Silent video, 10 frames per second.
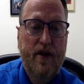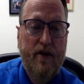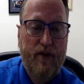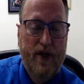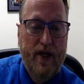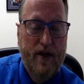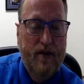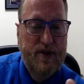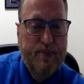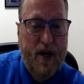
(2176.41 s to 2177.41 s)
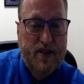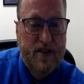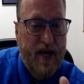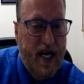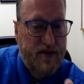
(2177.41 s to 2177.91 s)
for positive
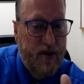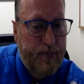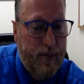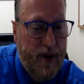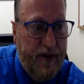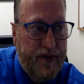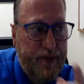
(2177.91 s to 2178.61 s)
cash flow per month.